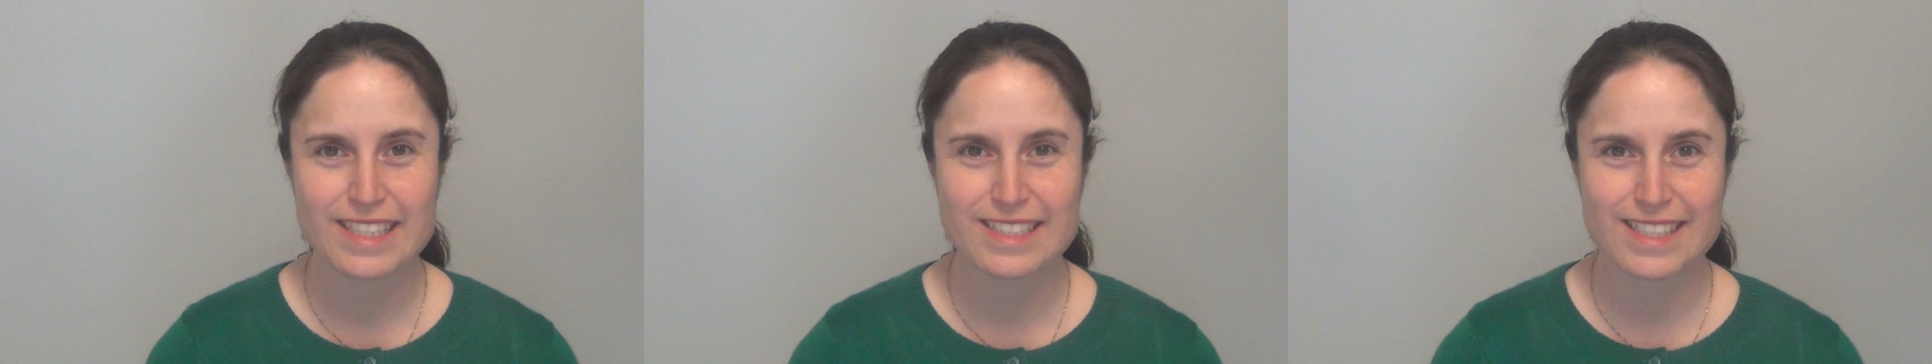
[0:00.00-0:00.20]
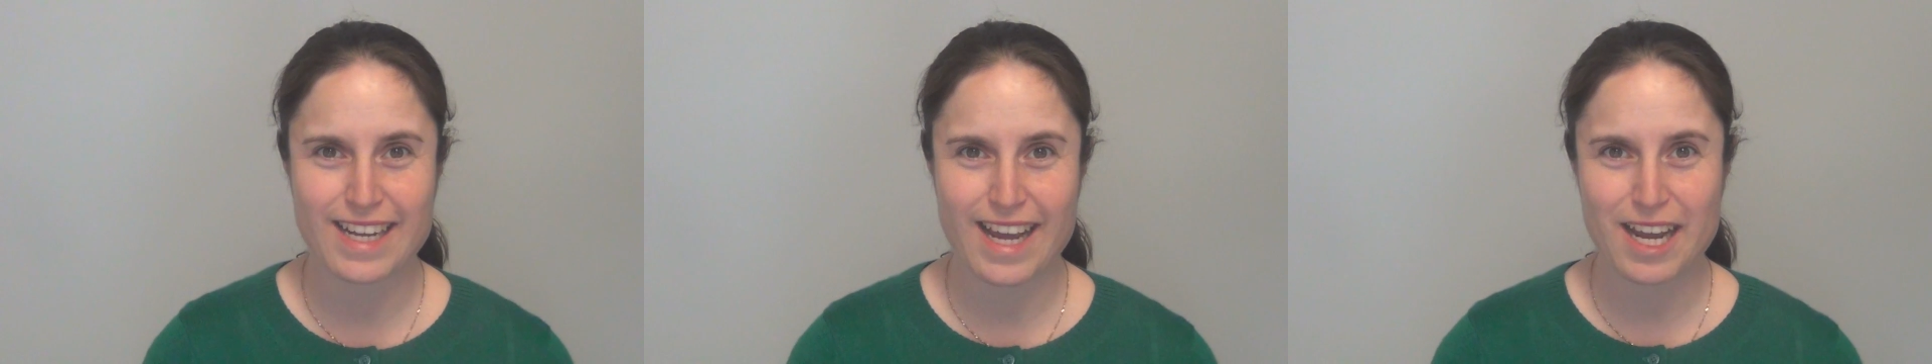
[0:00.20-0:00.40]

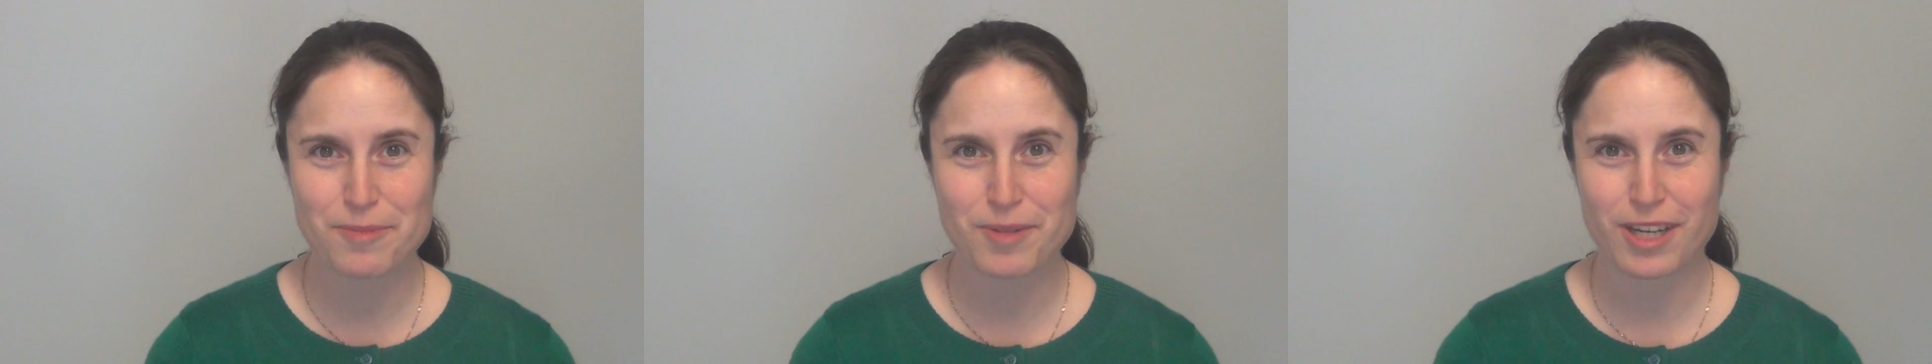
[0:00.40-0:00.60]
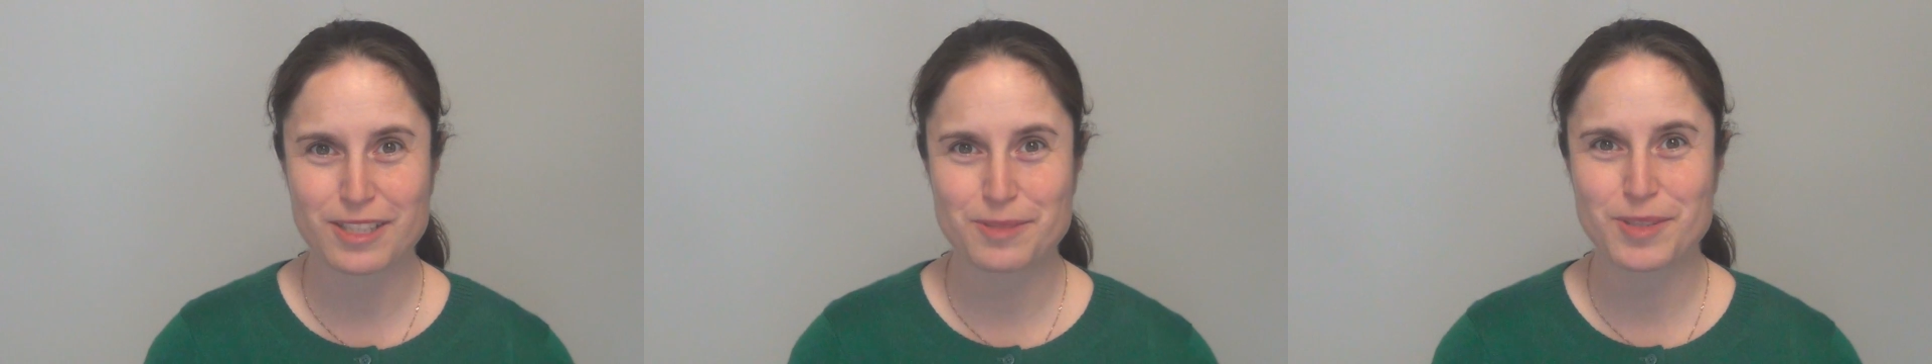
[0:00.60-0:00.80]
Today
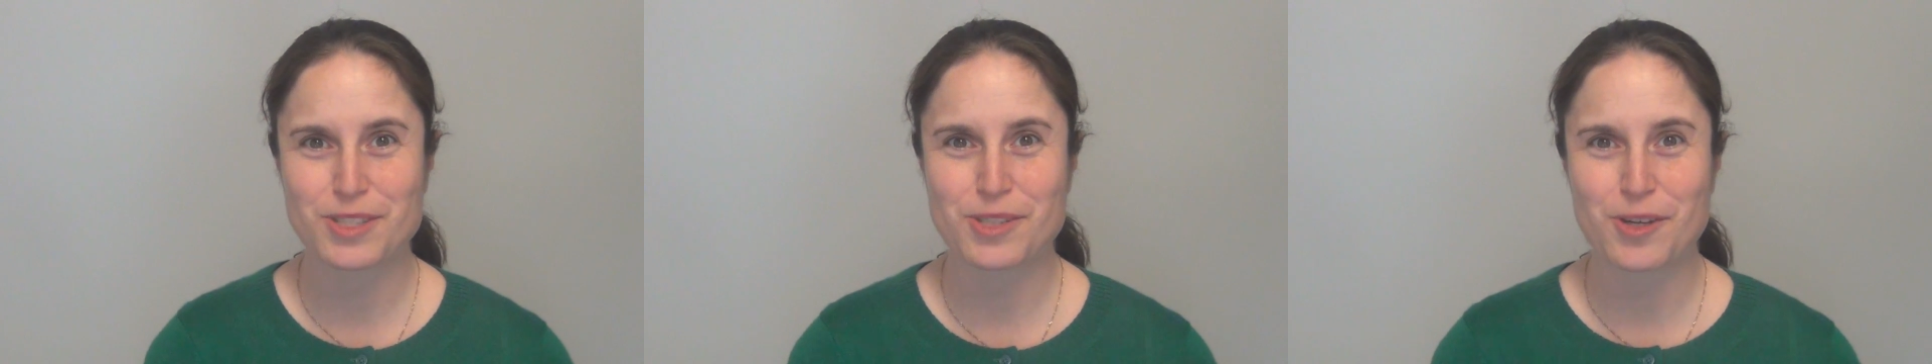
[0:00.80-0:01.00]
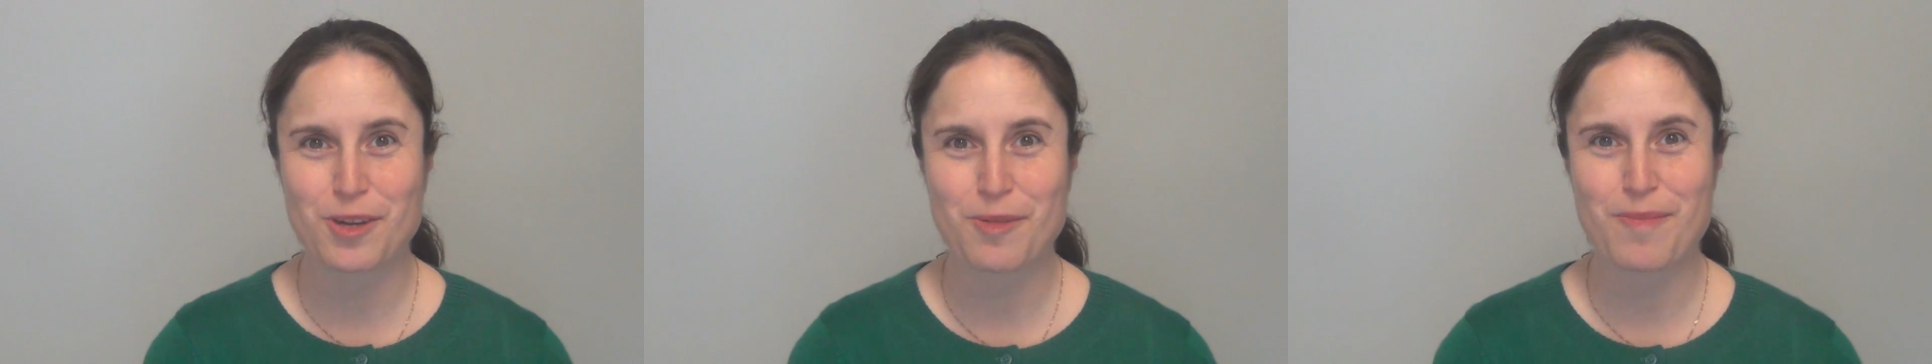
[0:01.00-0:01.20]
I'm going to be
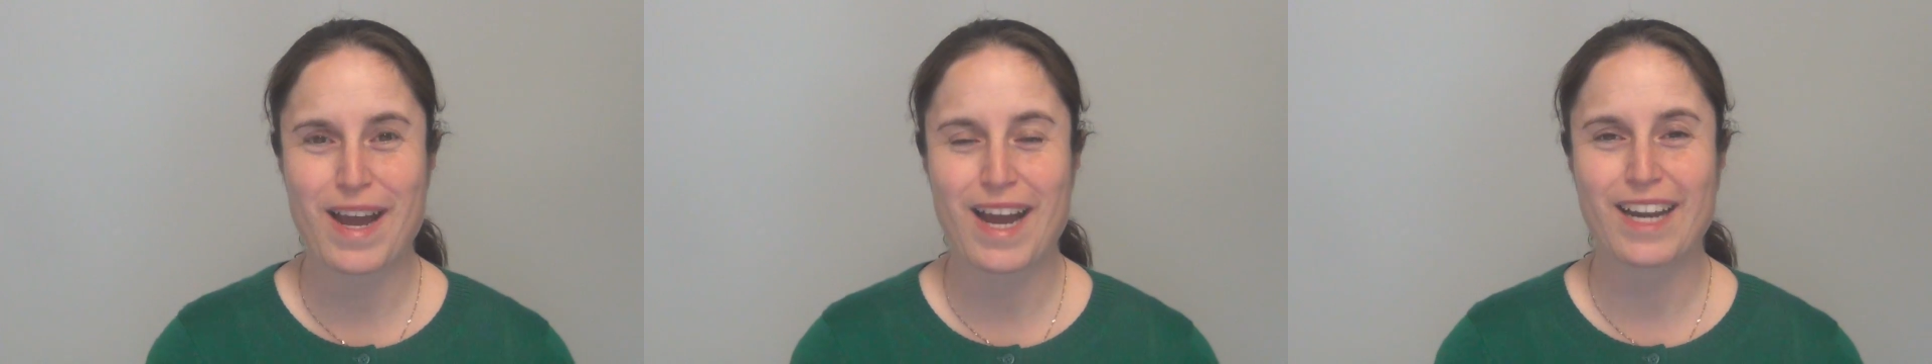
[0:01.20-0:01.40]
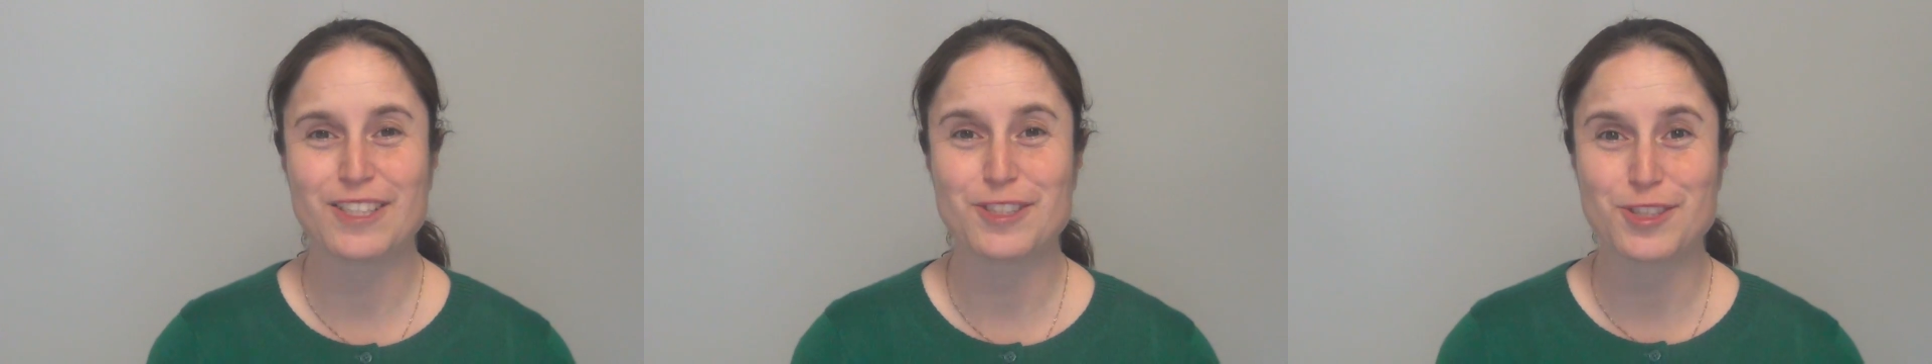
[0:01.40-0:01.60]
talking
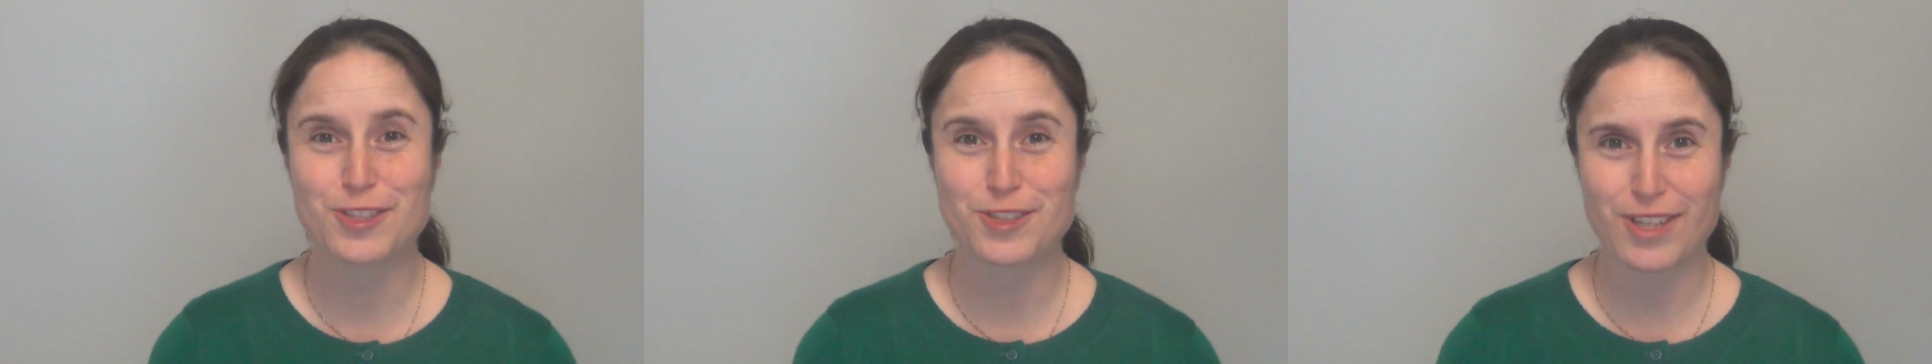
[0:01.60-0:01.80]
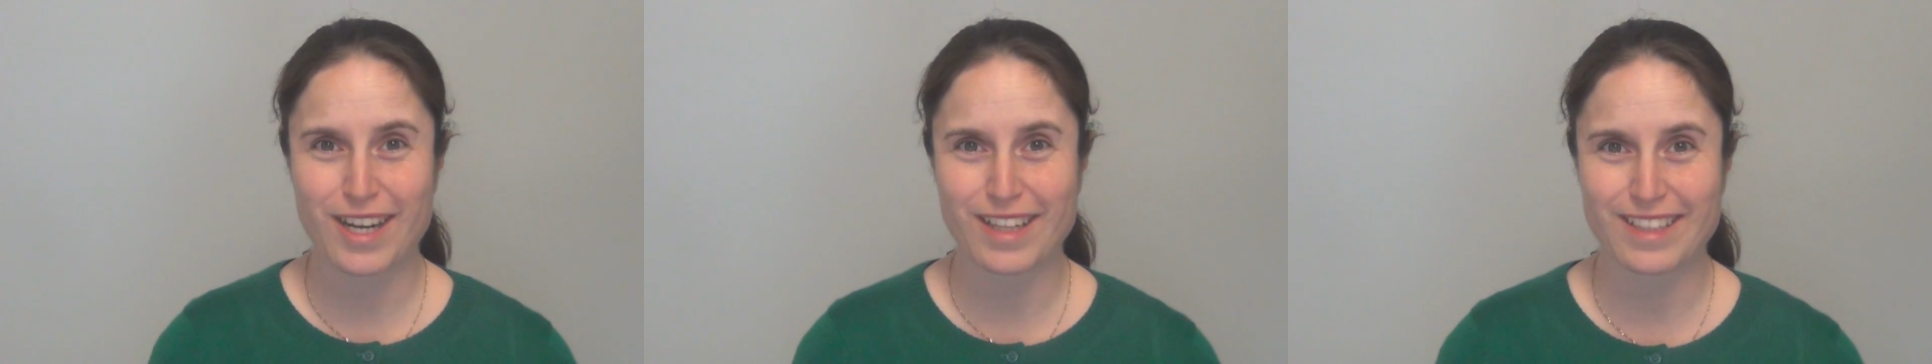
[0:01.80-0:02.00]
about
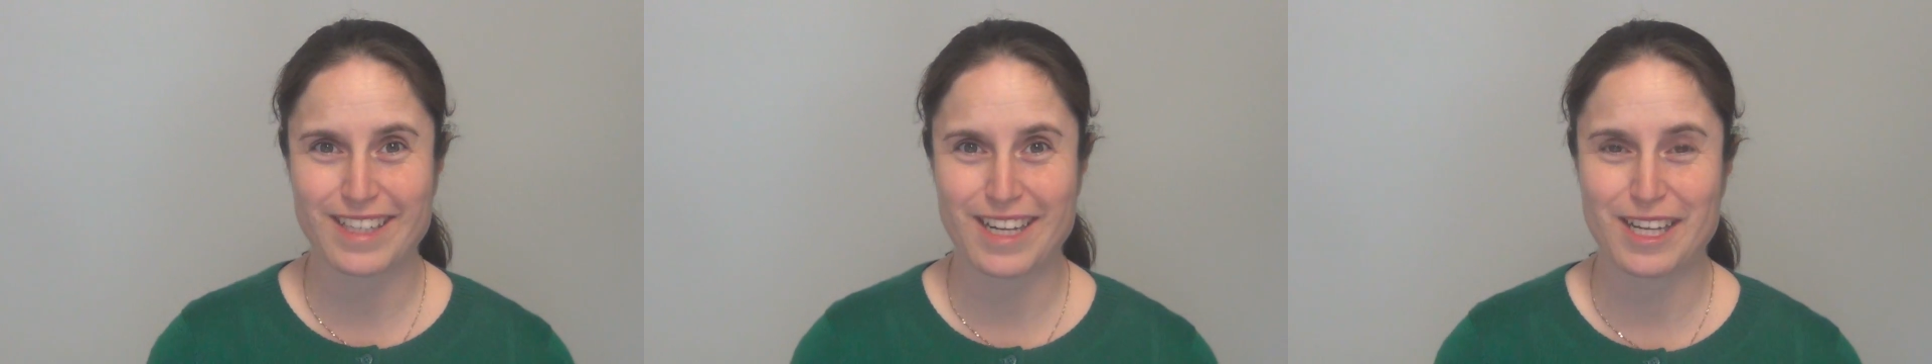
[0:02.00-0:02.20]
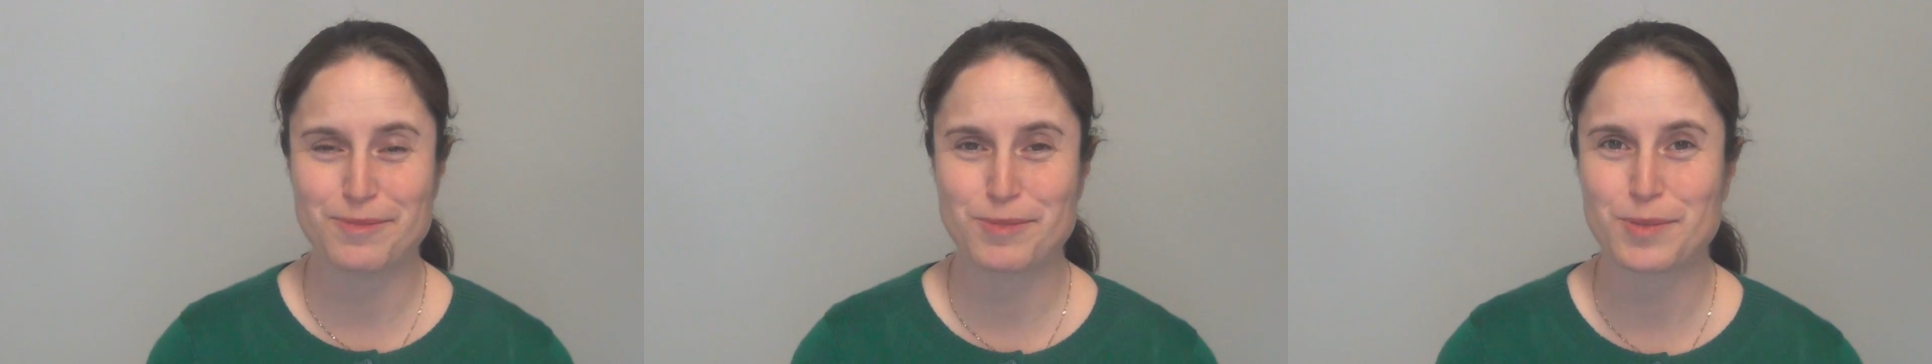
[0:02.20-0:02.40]

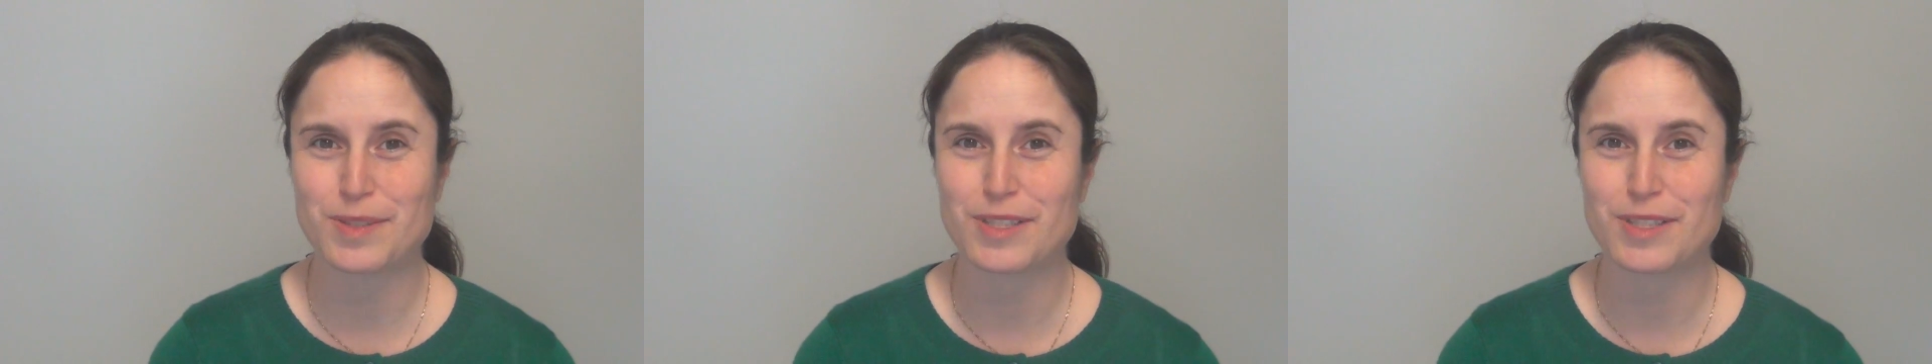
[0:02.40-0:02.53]
Australian names,